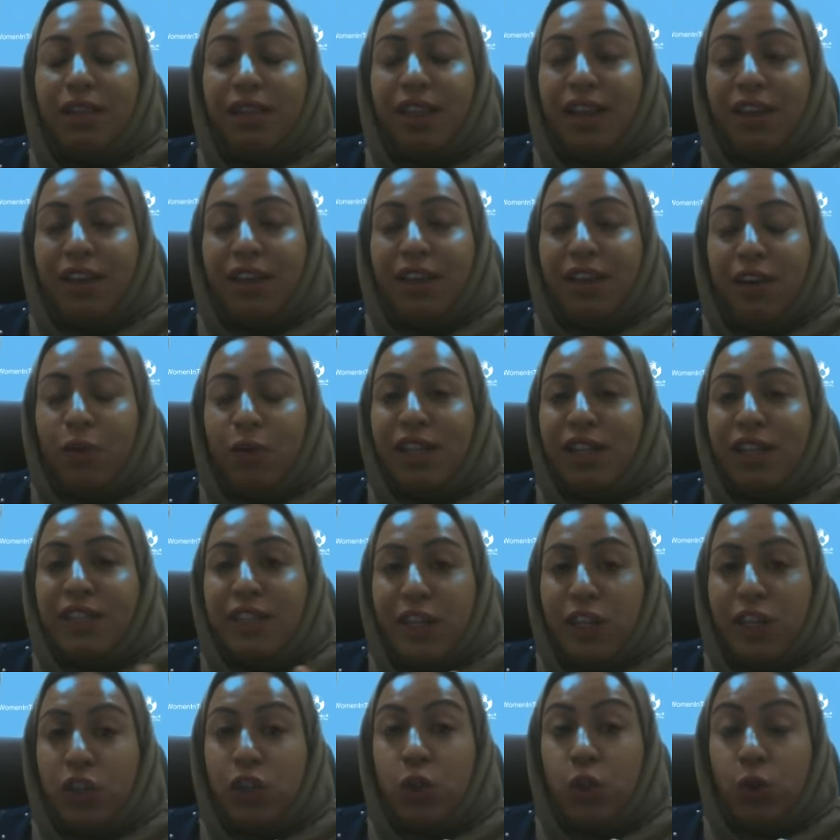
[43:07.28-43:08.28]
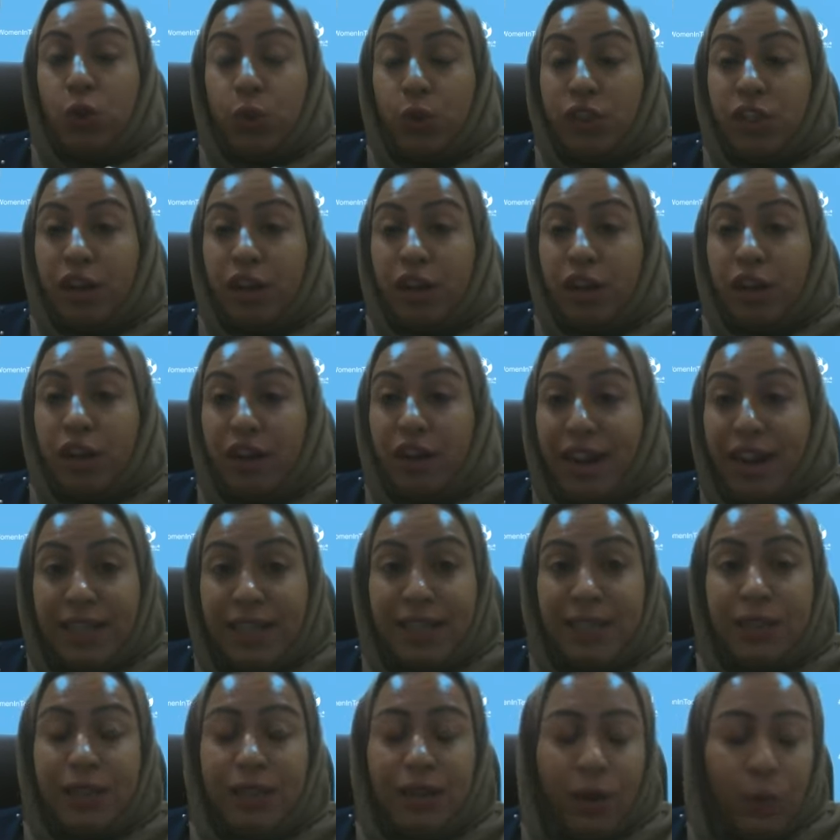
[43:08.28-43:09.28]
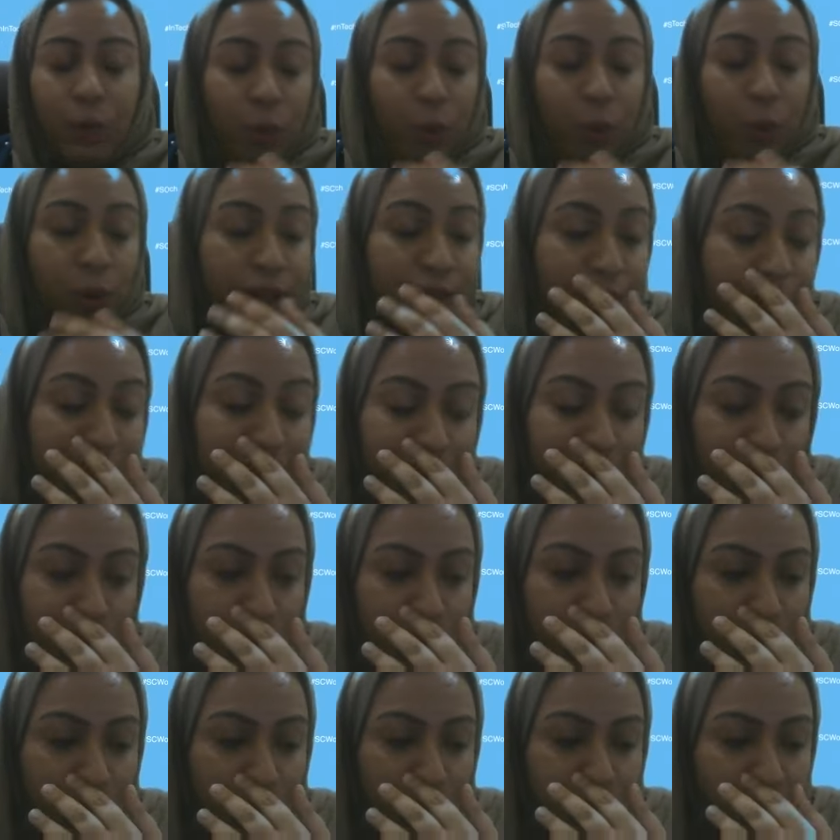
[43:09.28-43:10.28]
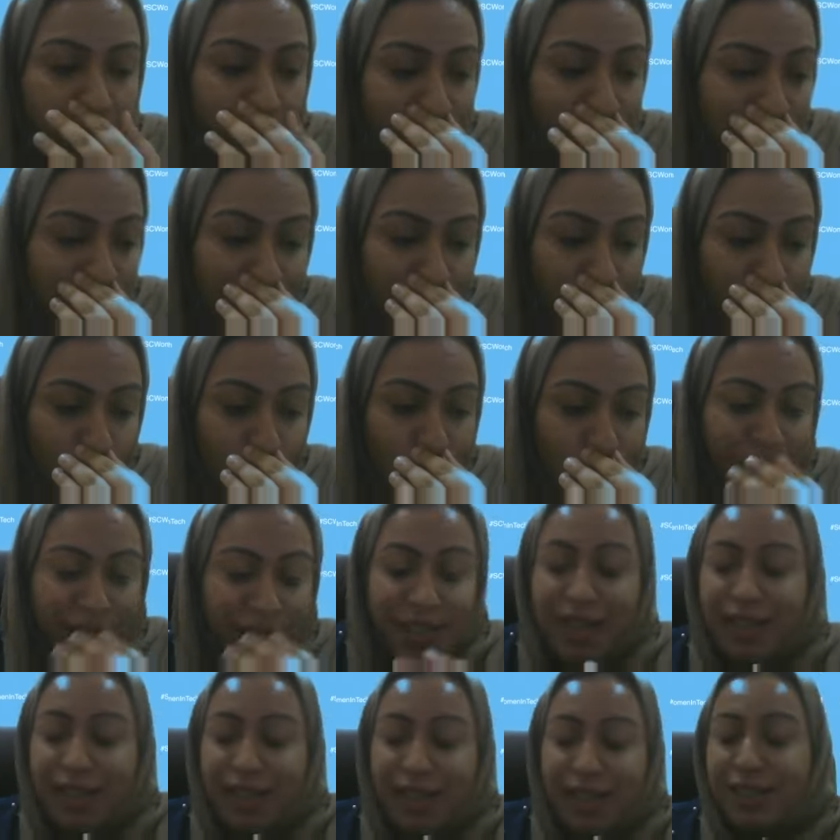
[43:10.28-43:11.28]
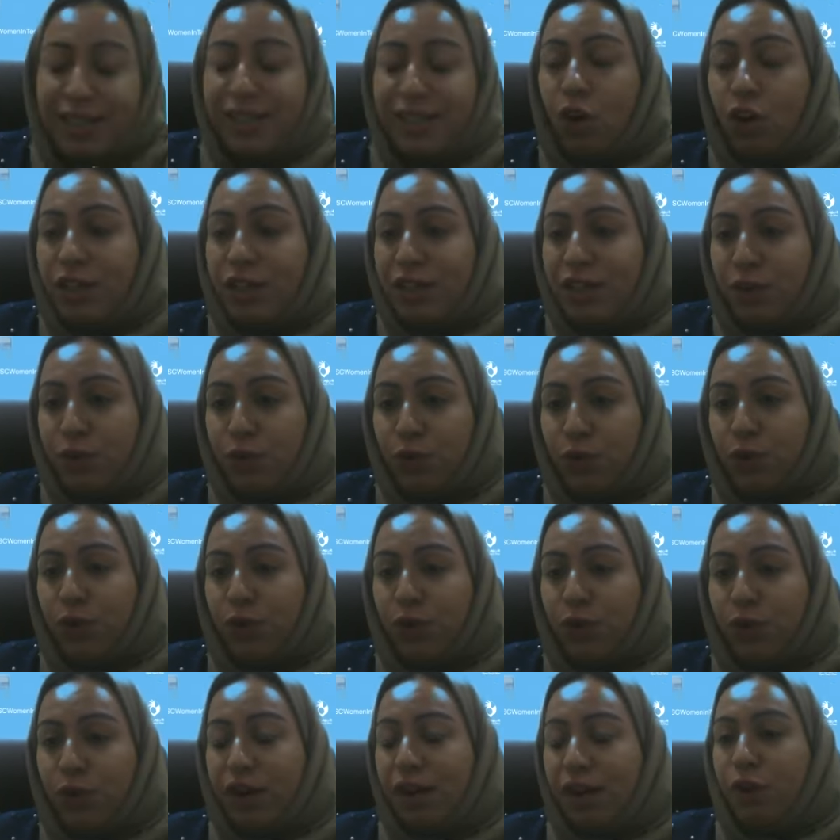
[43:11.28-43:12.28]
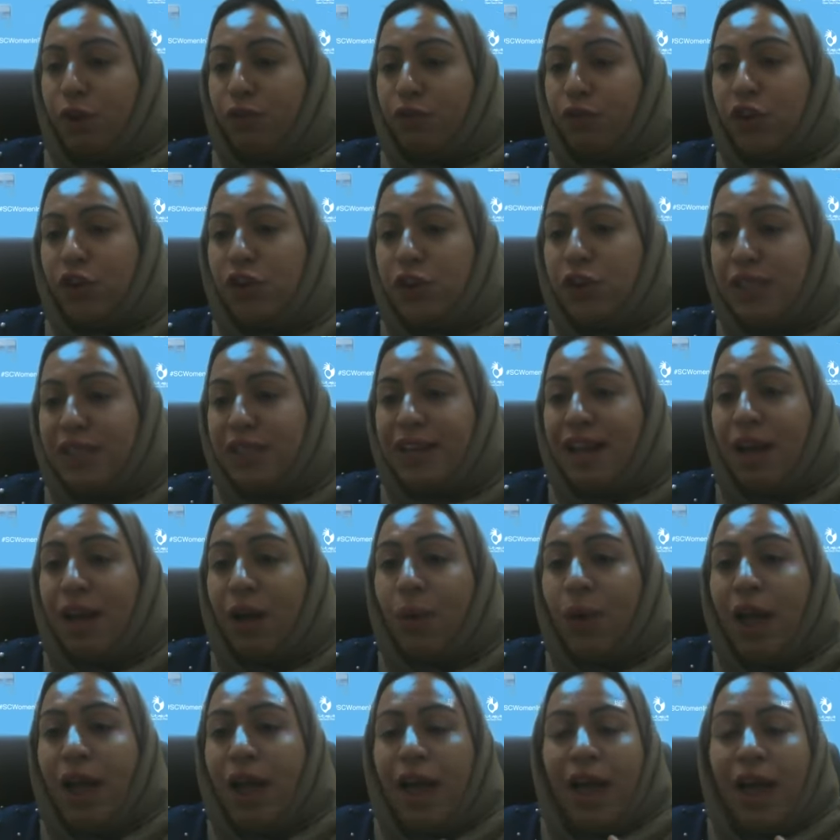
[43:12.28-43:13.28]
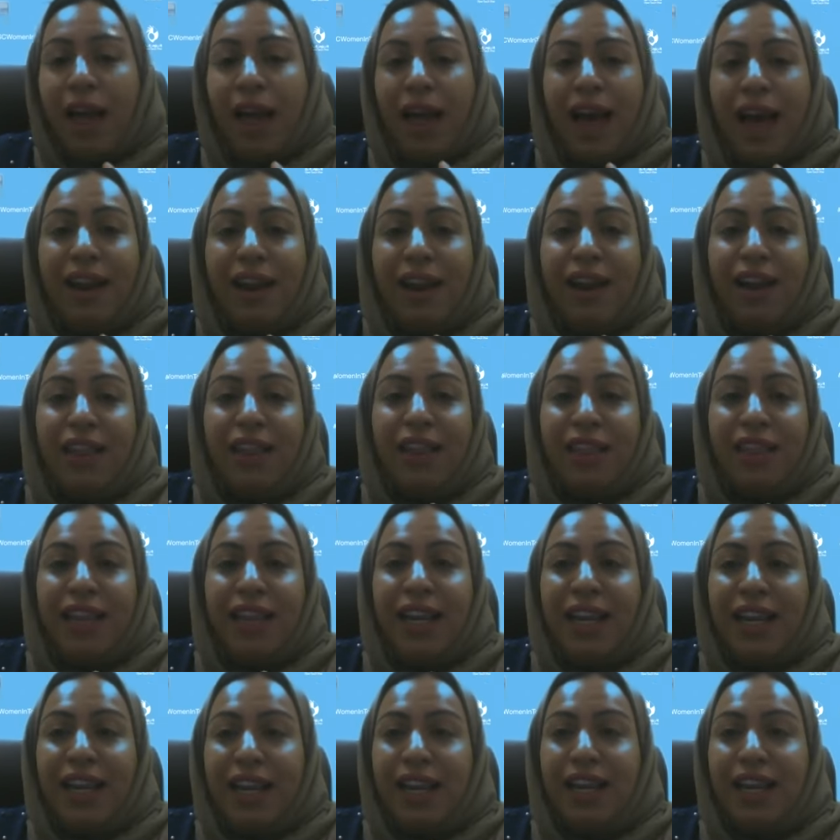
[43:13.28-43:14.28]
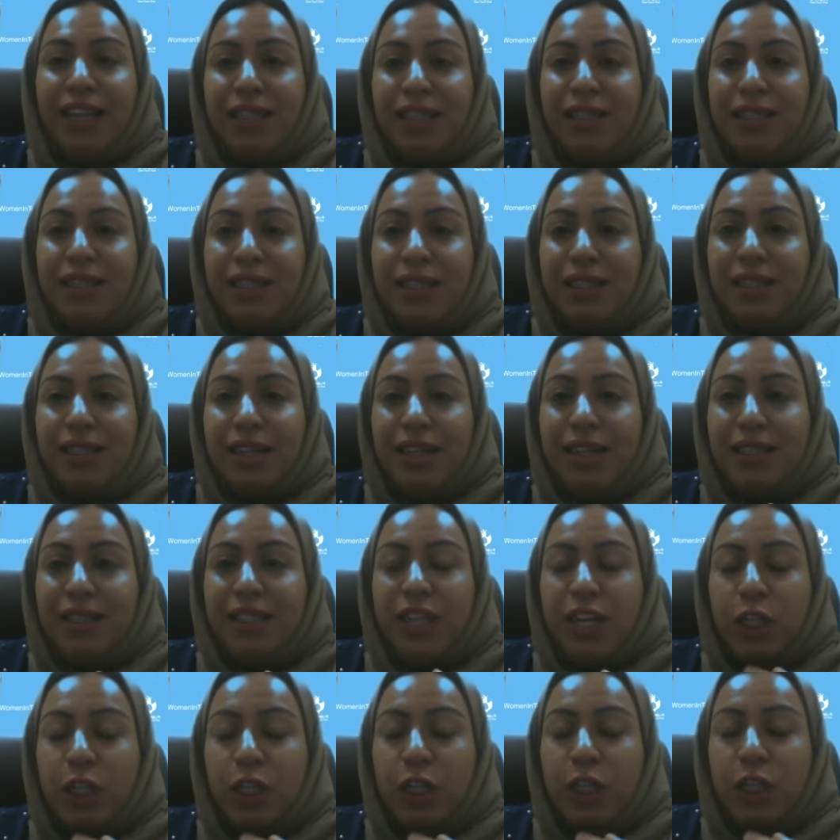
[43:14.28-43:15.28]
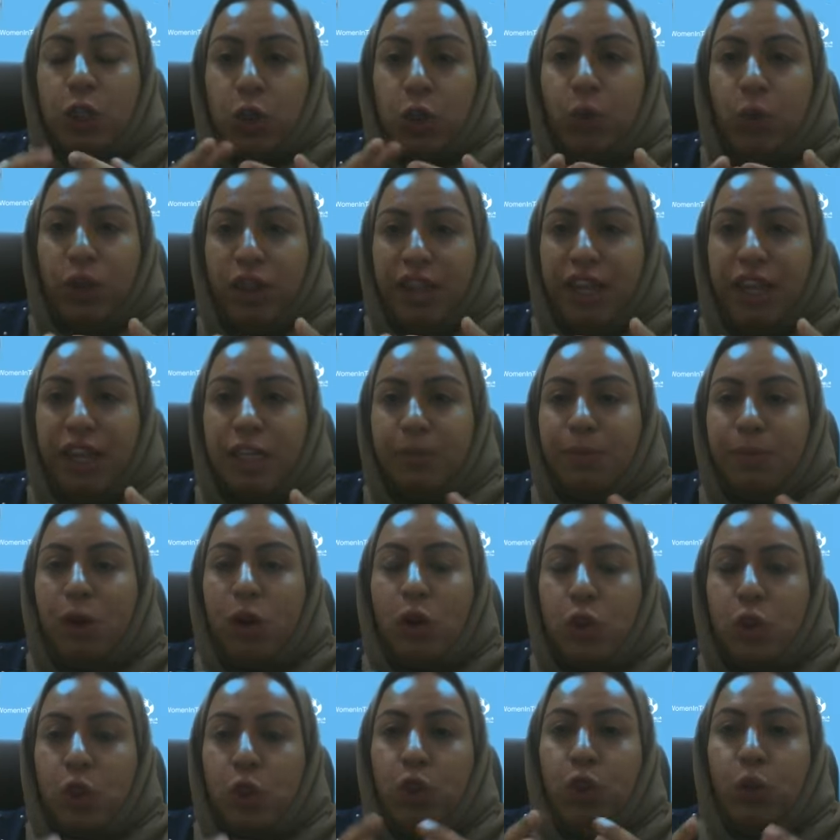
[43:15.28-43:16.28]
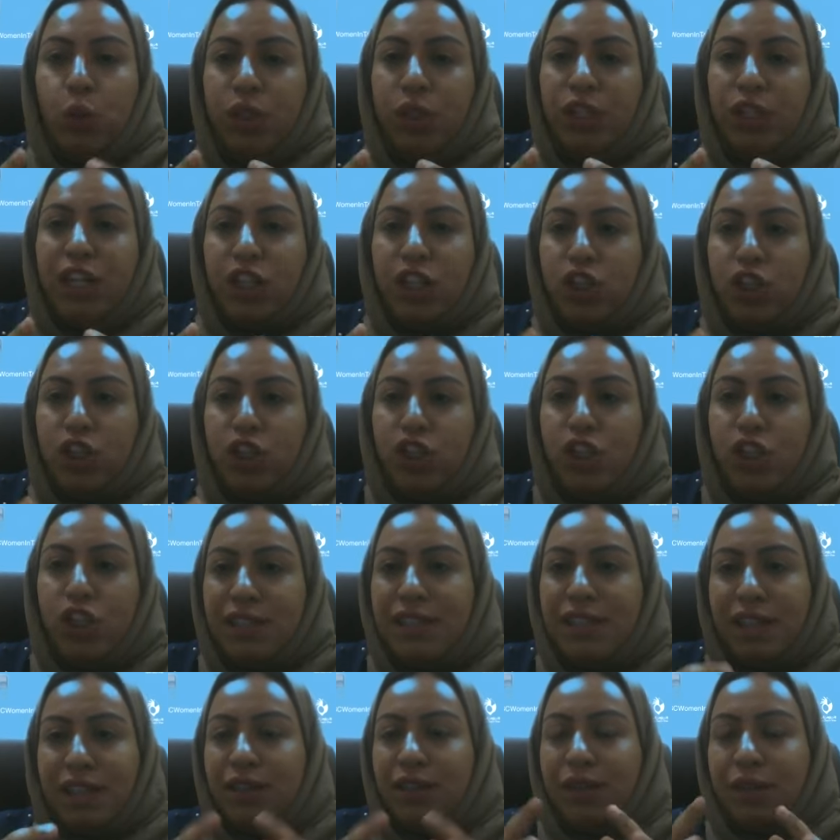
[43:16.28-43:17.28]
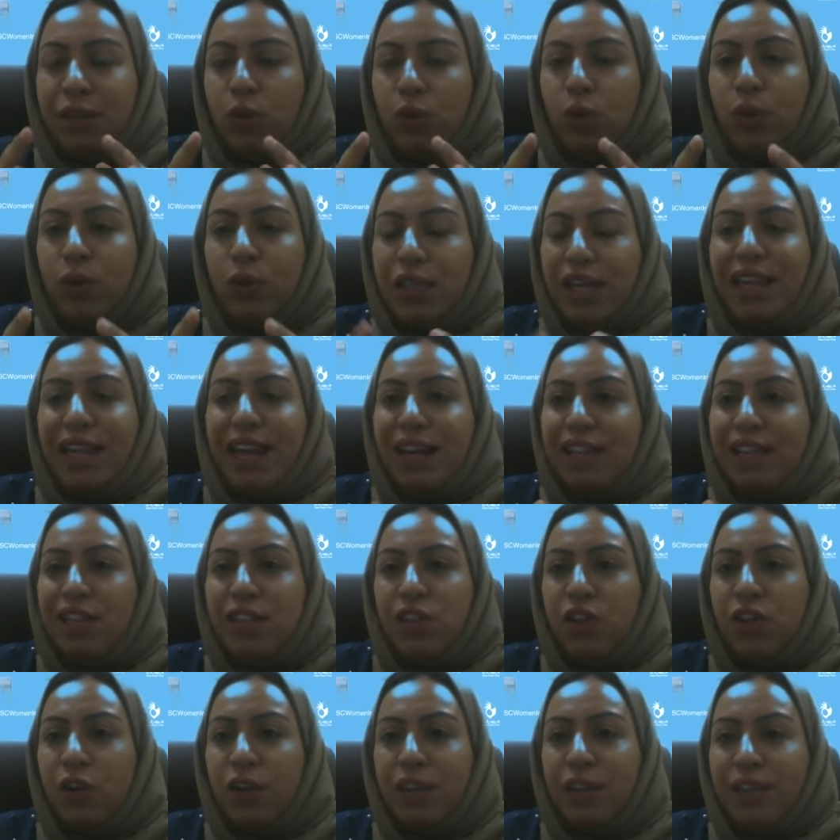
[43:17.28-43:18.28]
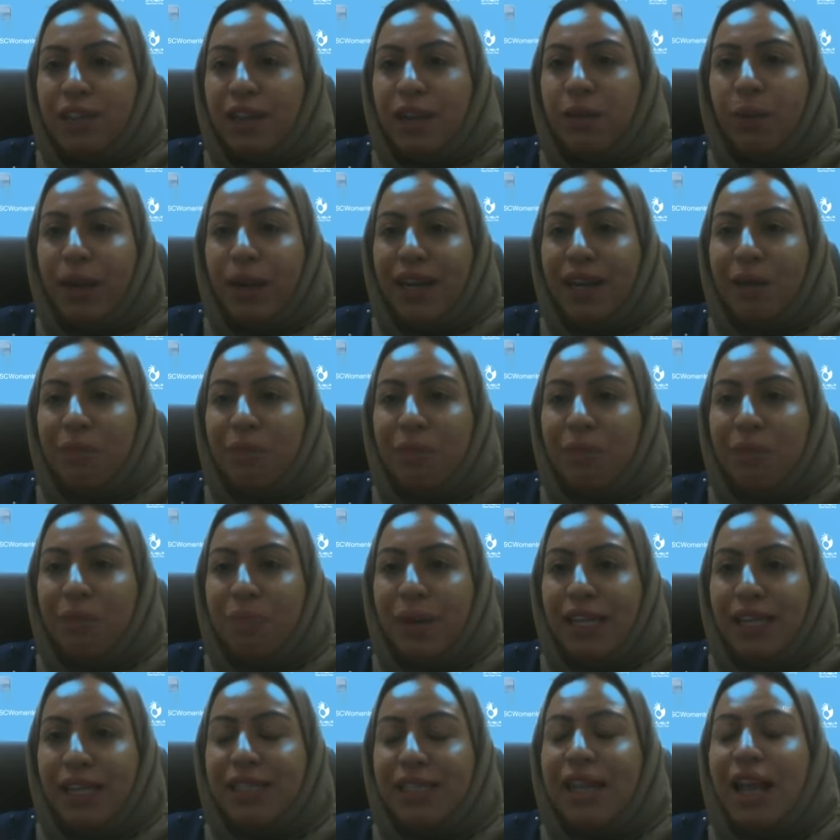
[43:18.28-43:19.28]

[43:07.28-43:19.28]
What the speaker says: are organizations which are less worthy. But look, to be very honest, I've worked as an auditor for a couple of years now. And I think it's 2 things, because due diligence and those analyses are done by companies,